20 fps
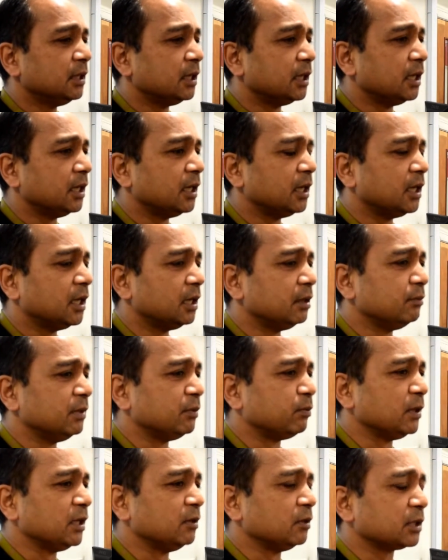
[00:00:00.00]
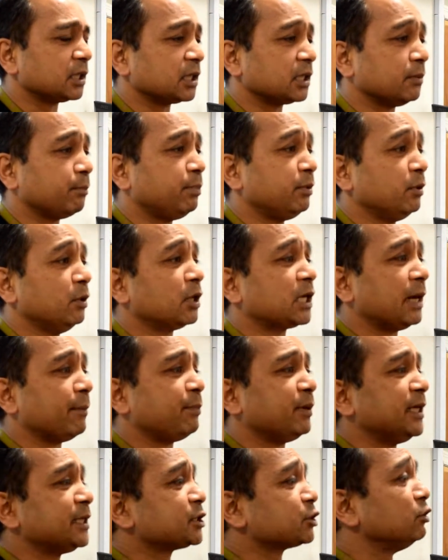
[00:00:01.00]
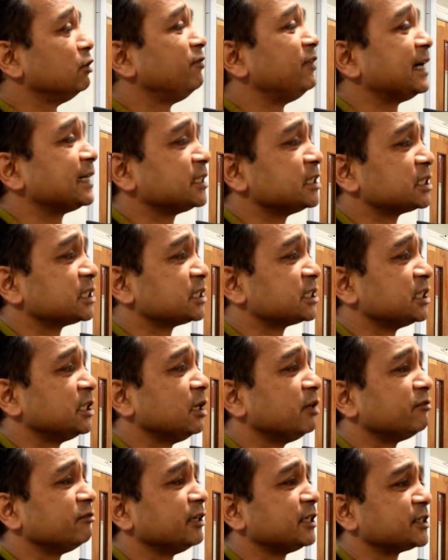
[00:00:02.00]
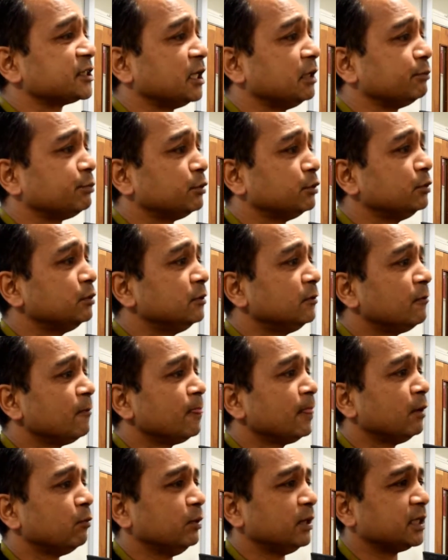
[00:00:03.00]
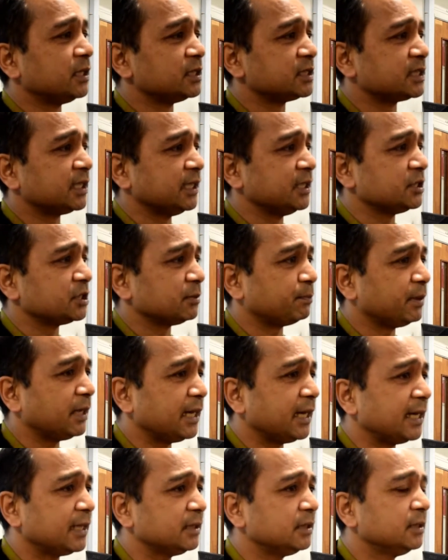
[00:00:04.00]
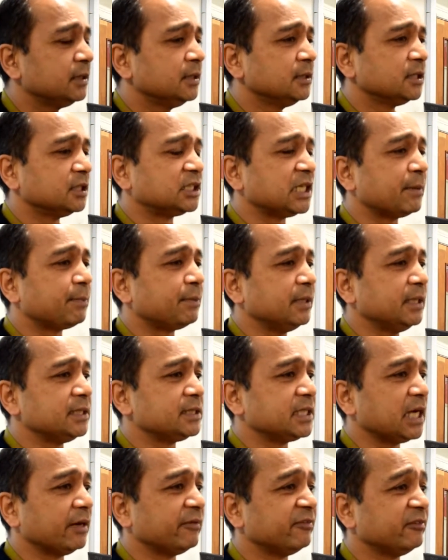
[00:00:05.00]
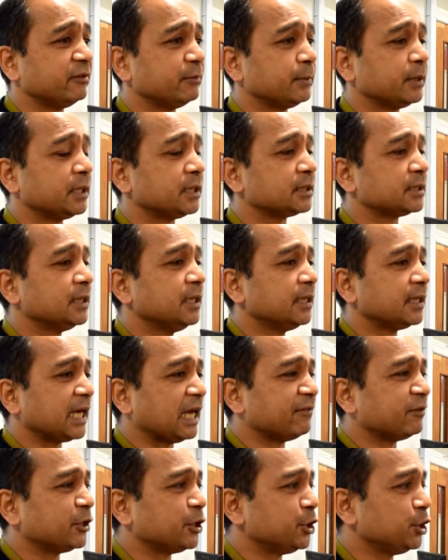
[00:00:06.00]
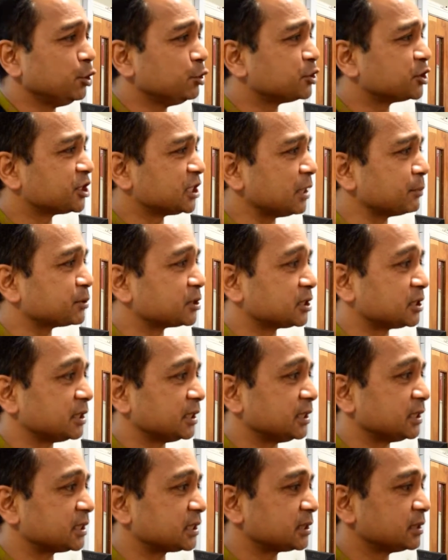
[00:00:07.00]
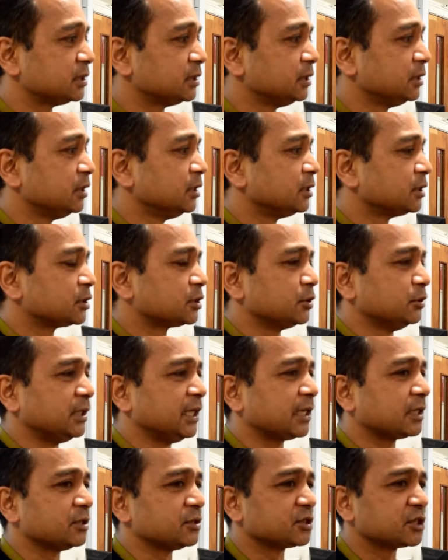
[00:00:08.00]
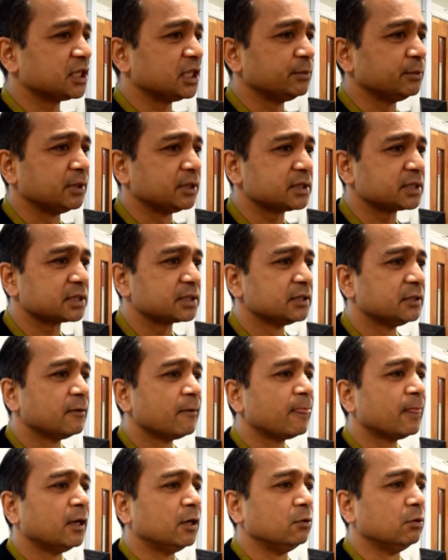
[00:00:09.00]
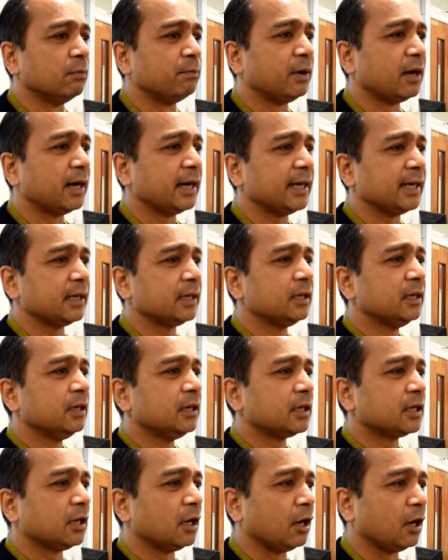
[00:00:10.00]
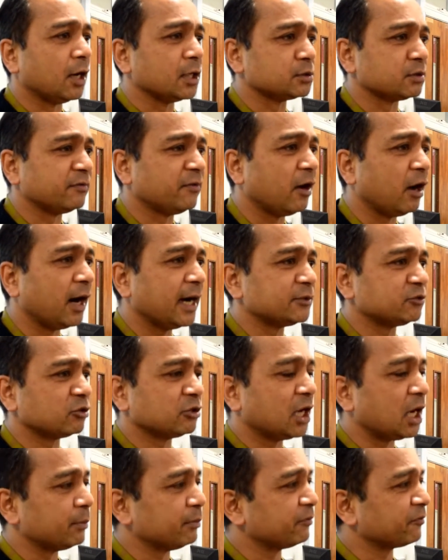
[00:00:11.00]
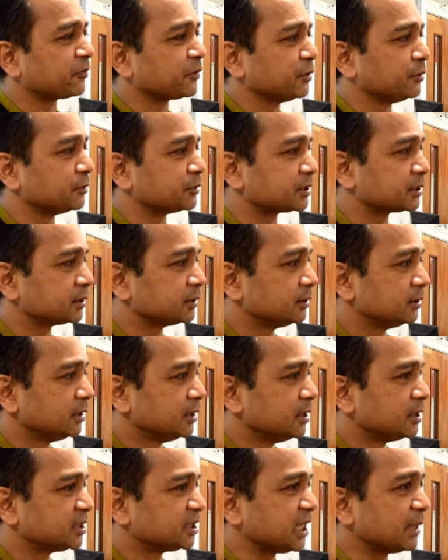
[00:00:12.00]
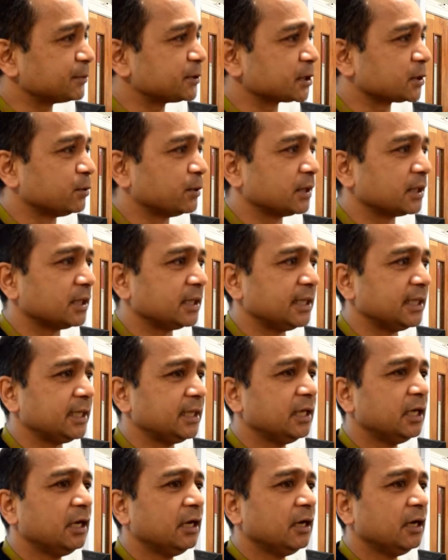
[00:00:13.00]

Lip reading: if we look at political factors as another example, we can see in Japan, the Japanese government gave huge subsidies to their consumers who were buying cars with hydrocarbon fuels. Subsequently,